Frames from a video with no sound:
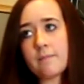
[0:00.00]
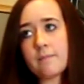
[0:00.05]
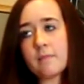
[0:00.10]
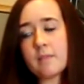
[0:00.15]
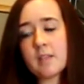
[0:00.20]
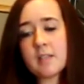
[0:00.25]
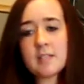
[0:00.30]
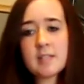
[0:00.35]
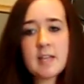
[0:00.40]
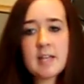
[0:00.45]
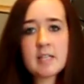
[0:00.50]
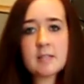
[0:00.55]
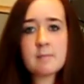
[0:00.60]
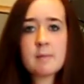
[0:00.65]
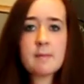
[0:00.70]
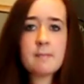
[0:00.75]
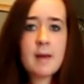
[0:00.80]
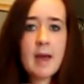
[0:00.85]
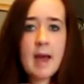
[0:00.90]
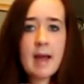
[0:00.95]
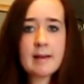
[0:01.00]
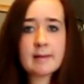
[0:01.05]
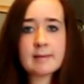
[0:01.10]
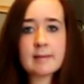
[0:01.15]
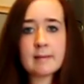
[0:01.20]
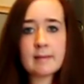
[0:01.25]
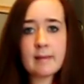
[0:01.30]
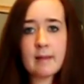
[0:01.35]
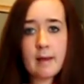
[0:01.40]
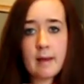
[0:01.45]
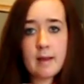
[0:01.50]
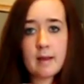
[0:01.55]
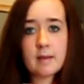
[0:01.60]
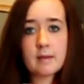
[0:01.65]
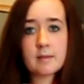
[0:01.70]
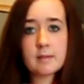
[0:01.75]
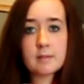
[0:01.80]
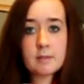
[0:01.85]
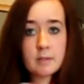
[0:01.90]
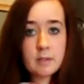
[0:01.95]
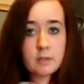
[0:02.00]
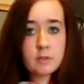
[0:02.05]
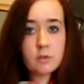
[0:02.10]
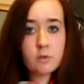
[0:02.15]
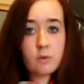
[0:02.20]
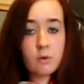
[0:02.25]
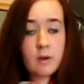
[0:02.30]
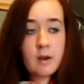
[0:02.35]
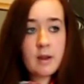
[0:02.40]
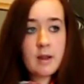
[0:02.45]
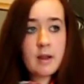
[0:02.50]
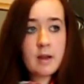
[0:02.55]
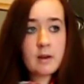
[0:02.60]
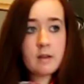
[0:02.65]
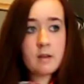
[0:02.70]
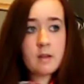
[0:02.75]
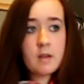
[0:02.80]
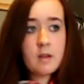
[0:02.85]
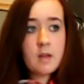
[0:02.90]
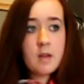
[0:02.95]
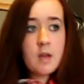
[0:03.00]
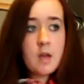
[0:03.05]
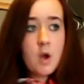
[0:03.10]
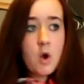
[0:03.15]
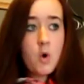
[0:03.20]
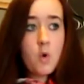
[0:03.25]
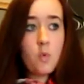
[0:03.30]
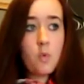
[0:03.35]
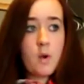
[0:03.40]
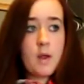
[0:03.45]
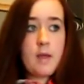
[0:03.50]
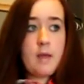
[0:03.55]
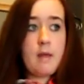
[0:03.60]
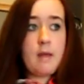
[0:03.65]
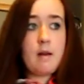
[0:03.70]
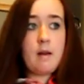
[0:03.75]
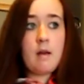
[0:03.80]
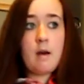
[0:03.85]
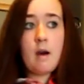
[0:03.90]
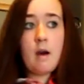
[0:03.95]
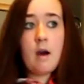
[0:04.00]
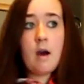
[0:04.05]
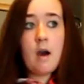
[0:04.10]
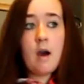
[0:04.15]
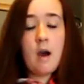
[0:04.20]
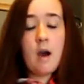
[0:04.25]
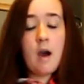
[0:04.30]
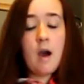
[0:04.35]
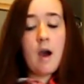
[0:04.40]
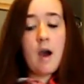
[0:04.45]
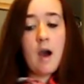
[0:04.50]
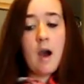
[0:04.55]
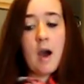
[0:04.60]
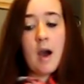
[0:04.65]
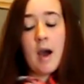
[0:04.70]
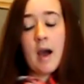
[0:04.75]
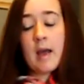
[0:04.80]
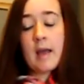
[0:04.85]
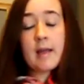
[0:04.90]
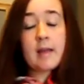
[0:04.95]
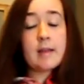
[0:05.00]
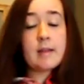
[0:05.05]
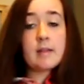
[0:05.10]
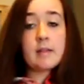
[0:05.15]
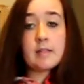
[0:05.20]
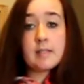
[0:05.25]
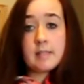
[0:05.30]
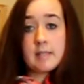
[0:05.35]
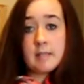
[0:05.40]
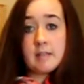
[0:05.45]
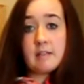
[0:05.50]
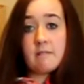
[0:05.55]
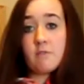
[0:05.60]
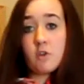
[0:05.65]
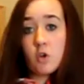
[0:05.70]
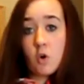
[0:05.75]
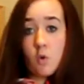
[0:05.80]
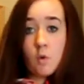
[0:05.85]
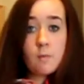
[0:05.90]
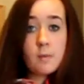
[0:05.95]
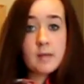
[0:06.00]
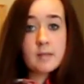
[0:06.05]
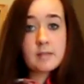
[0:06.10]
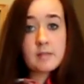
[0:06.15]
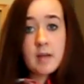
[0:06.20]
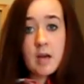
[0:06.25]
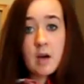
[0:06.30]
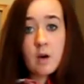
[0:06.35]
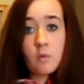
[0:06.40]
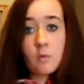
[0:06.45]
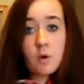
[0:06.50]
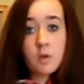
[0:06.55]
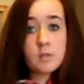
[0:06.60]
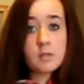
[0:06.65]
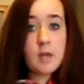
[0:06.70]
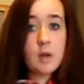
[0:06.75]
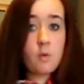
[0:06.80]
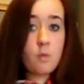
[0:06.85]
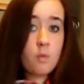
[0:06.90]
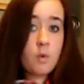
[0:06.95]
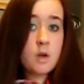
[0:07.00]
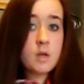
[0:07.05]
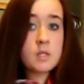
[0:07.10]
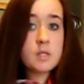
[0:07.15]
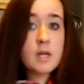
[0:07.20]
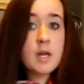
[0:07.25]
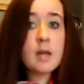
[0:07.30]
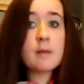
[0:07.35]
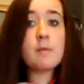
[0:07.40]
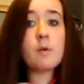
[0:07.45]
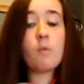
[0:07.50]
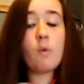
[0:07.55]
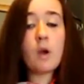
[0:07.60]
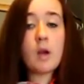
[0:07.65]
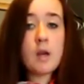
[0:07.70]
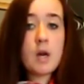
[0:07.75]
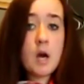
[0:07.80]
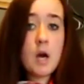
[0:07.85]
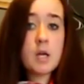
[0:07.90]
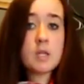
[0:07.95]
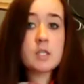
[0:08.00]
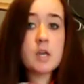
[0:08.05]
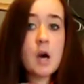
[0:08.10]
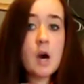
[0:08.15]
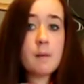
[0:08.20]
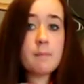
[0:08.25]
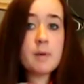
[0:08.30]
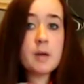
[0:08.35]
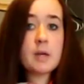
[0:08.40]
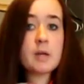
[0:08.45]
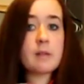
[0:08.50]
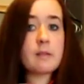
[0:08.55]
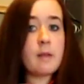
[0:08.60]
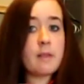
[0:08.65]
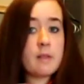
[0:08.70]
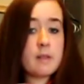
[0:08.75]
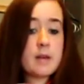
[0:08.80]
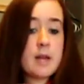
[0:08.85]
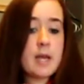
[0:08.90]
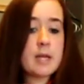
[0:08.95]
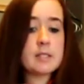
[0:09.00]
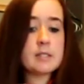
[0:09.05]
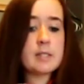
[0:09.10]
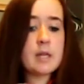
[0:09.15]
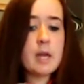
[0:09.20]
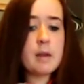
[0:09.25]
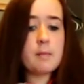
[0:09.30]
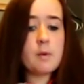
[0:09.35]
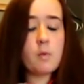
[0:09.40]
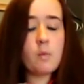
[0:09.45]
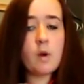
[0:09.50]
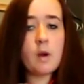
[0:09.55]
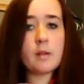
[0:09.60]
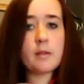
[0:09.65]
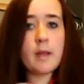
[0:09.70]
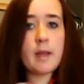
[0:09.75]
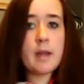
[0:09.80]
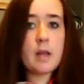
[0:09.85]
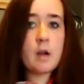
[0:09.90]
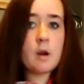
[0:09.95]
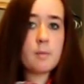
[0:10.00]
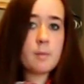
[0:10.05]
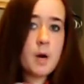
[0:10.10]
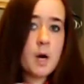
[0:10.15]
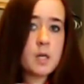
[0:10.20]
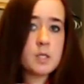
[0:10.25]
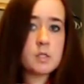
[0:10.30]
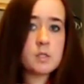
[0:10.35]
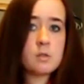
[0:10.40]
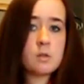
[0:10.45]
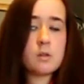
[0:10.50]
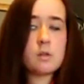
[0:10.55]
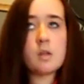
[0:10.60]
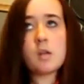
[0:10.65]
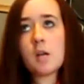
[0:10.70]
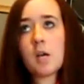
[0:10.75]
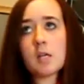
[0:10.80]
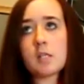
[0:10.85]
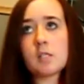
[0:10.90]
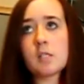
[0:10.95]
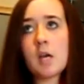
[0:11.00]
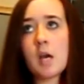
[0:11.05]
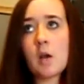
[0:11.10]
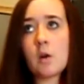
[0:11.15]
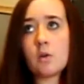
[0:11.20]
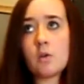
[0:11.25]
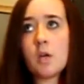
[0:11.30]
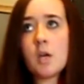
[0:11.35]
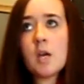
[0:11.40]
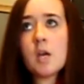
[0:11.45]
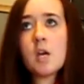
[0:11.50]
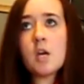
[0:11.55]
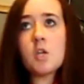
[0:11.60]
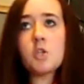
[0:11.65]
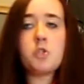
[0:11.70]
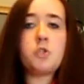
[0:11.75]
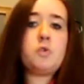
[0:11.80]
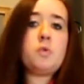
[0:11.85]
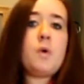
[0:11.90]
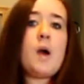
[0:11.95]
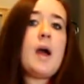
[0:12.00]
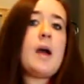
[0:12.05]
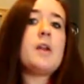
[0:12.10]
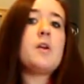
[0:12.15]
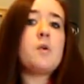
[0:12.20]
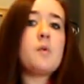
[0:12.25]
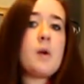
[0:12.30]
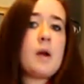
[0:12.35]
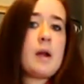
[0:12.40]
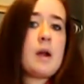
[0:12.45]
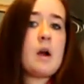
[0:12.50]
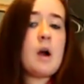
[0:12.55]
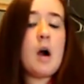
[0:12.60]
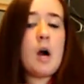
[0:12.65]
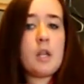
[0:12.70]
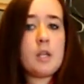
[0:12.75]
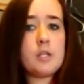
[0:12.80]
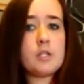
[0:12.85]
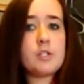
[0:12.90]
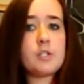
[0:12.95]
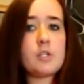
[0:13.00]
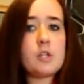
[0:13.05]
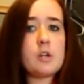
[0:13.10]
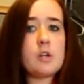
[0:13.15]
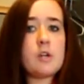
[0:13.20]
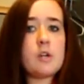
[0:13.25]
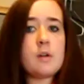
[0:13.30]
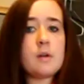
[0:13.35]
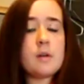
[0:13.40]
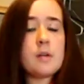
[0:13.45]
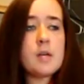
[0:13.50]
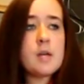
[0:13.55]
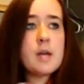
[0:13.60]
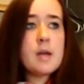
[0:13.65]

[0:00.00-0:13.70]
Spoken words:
This takes me back to like 6th grade when I didn't even know what my style was. Like one day I'd be wearing Hot Topic, and then the next day I'd be wearing like Aeropostale, and the next day I'd try to wear Hollister,